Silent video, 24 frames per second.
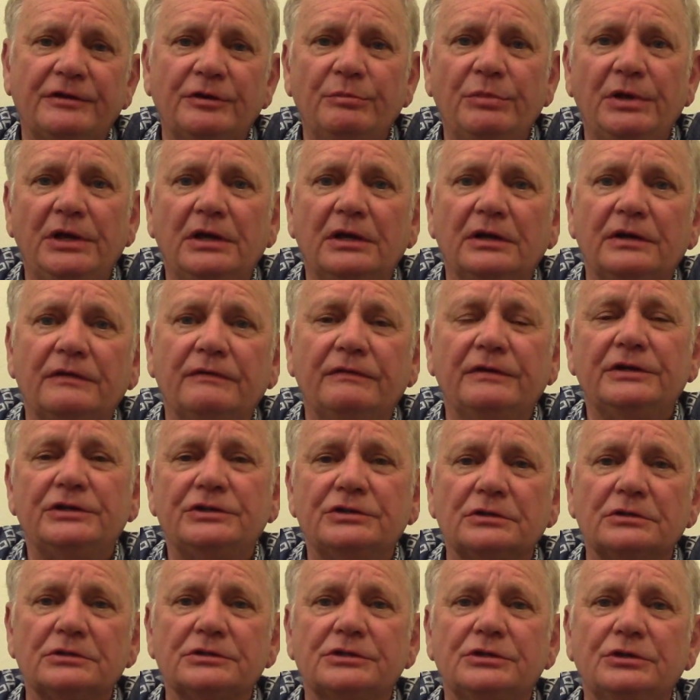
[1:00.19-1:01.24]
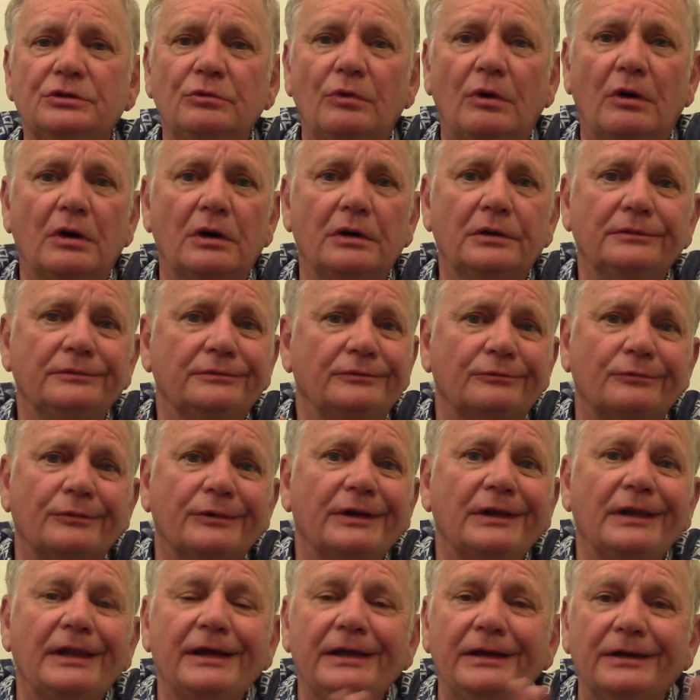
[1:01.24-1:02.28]
to be individuals who aren't
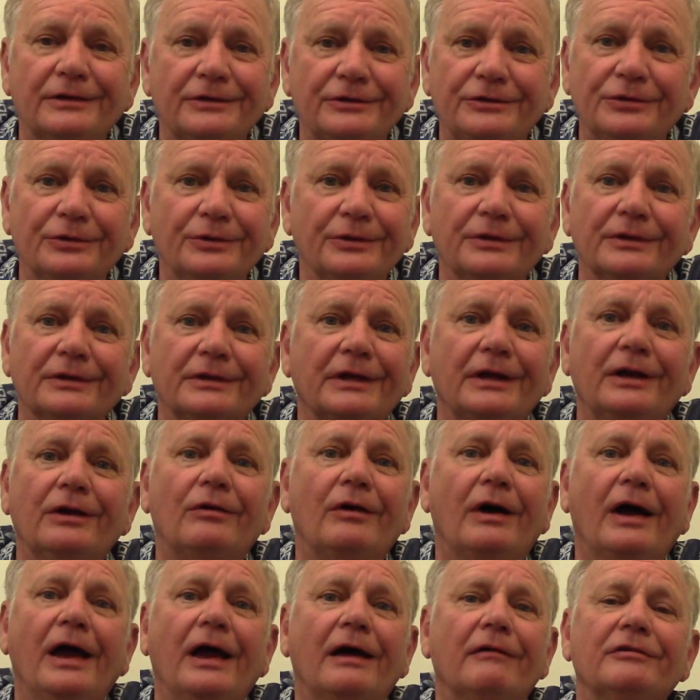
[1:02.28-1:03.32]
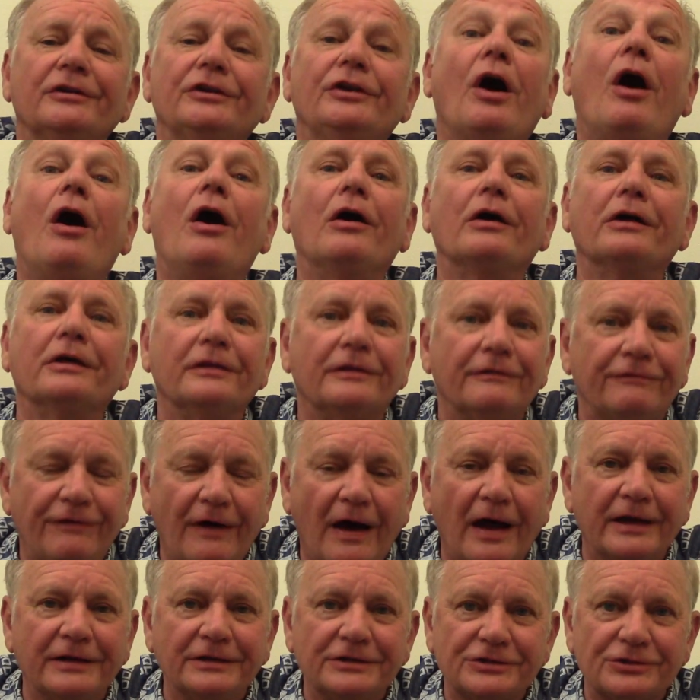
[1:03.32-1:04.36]
related to you. They don't have a dog in the
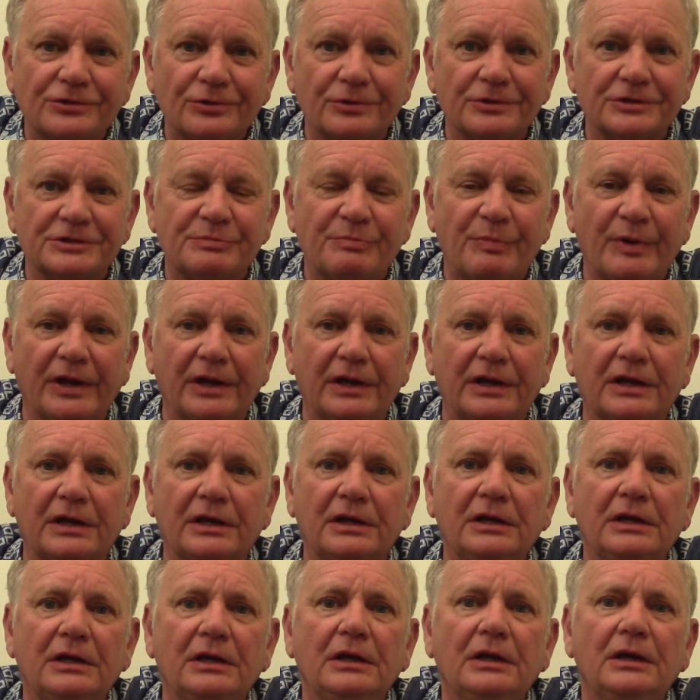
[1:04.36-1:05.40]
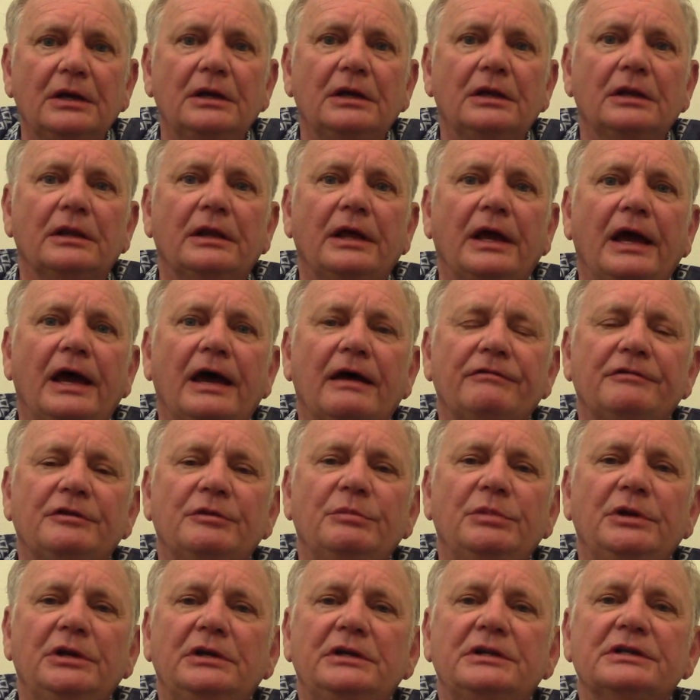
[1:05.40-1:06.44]
fight, so to speak. They have to
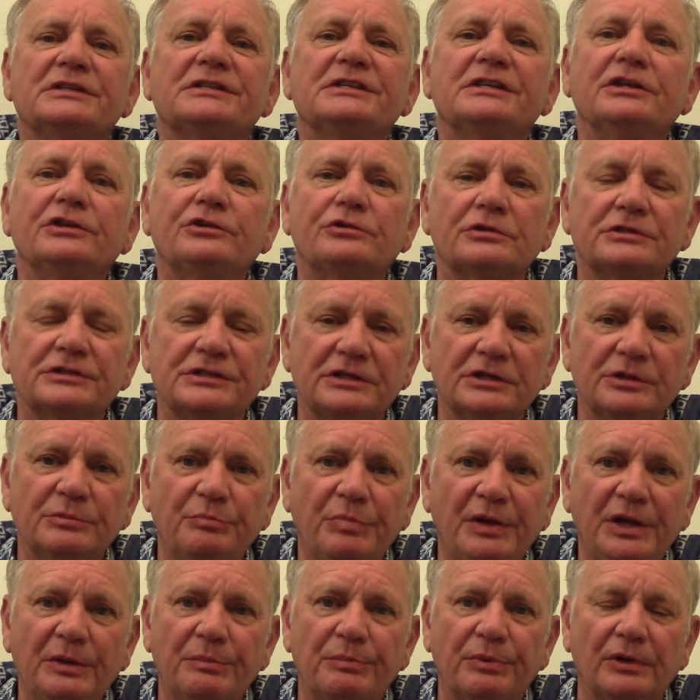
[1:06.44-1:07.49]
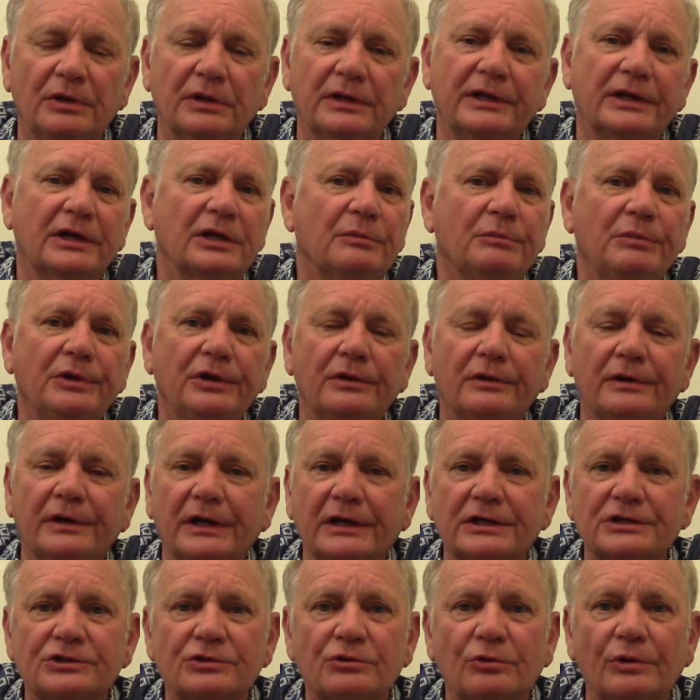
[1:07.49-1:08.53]
be disinterested people. They could be your
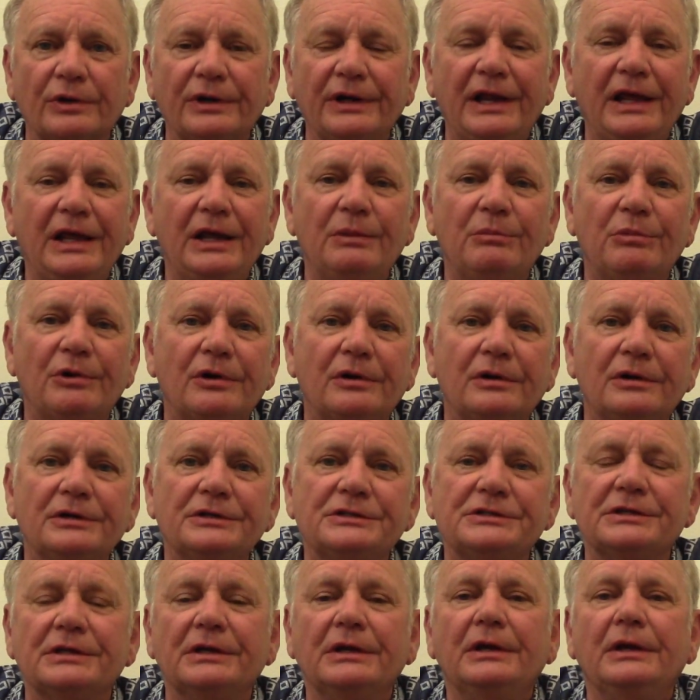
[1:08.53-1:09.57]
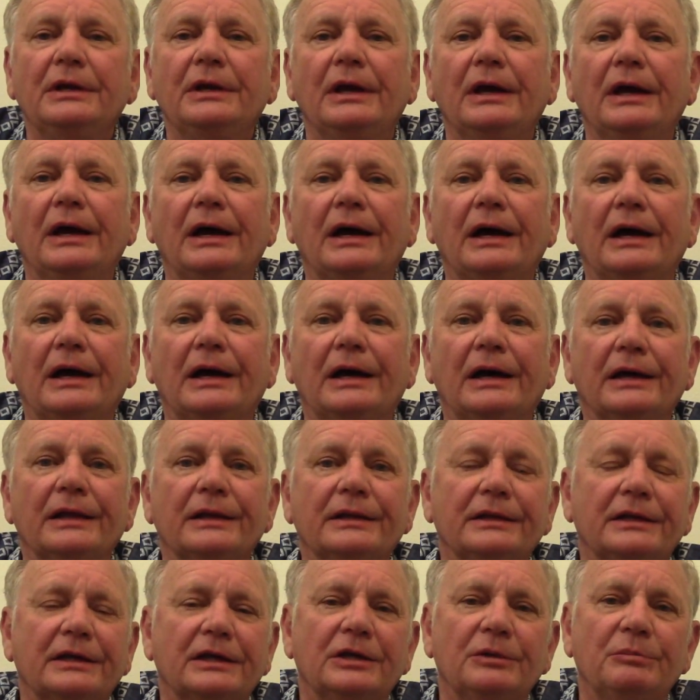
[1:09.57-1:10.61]
next door neighbors.
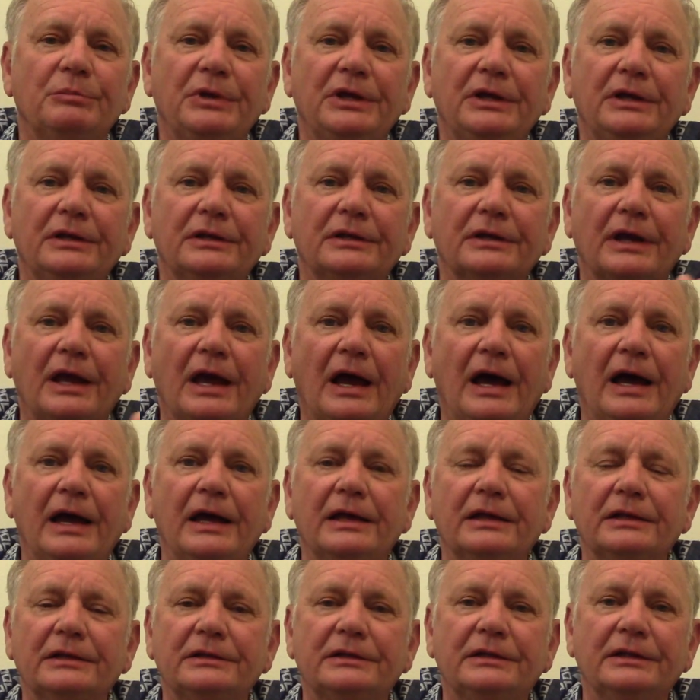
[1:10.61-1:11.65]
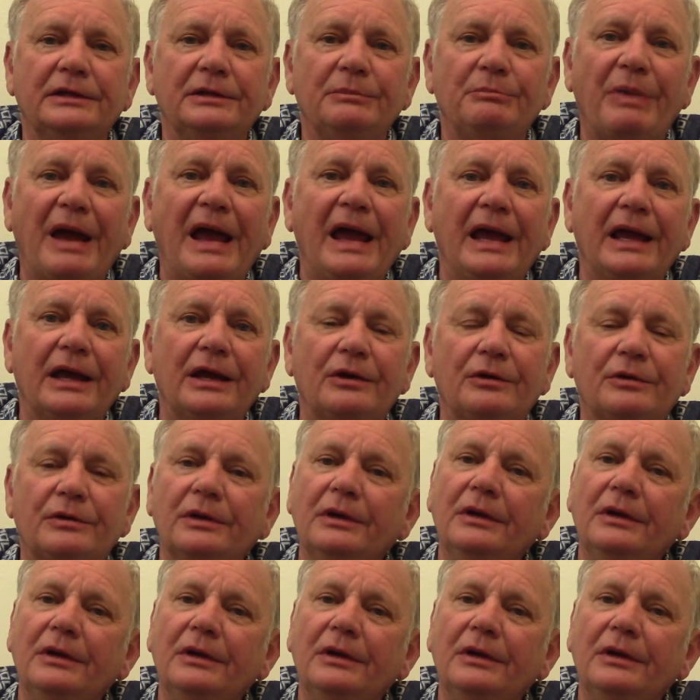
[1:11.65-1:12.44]
Uh, they could be the guy at the bank